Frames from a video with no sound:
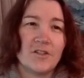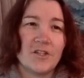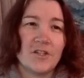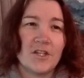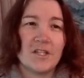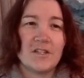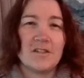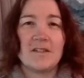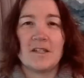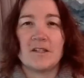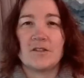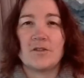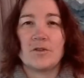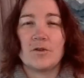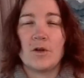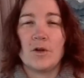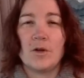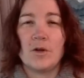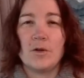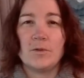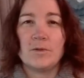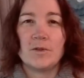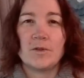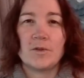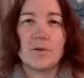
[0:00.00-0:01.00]
suggest that you
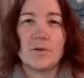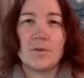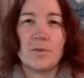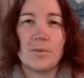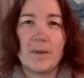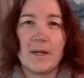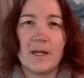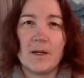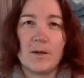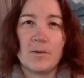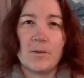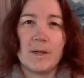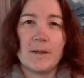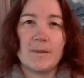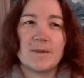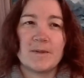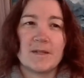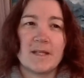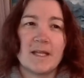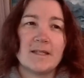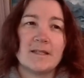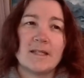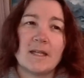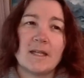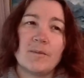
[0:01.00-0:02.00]
go to my
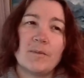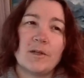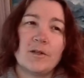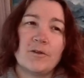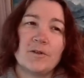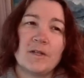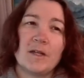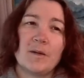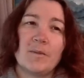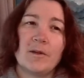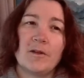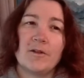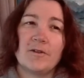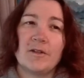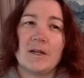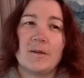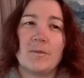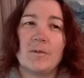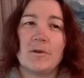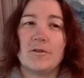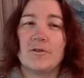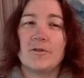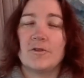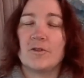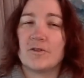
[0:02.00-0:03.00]
website
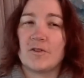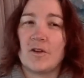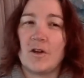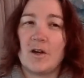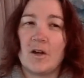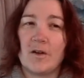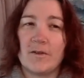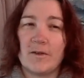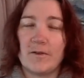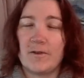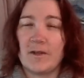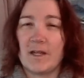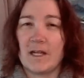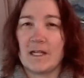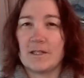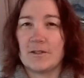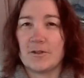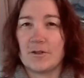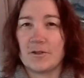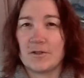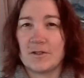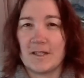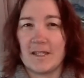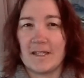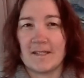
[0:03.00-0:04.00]

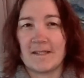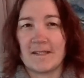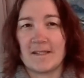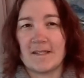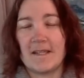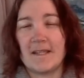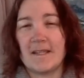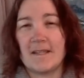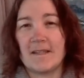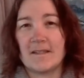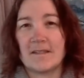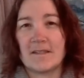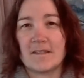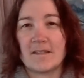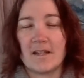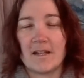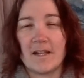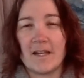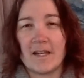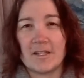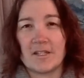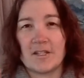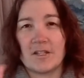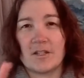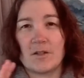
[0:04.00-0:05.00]

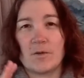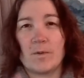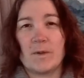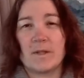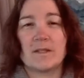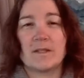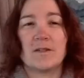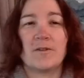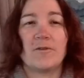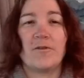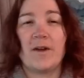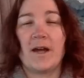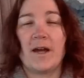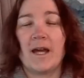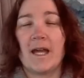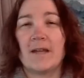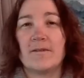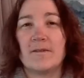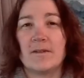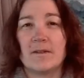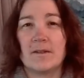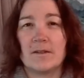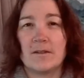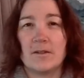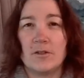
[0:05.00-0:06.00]

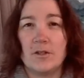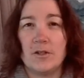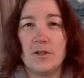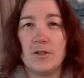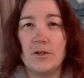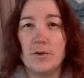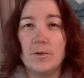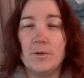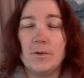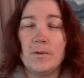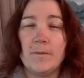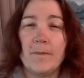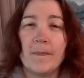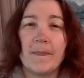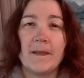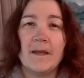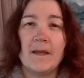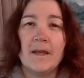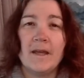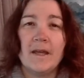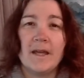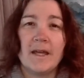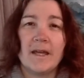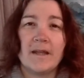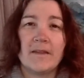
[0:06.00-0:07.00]
www.havefjall.se/25new,
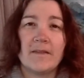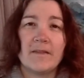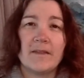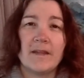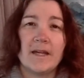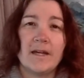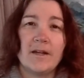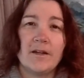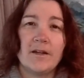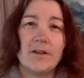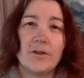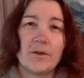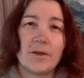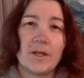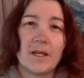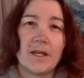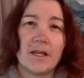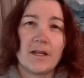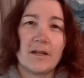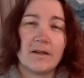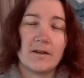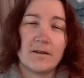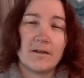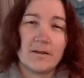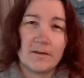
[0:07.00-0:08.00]
and there you
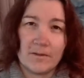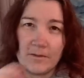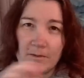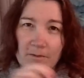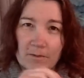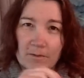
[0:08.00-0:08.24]
can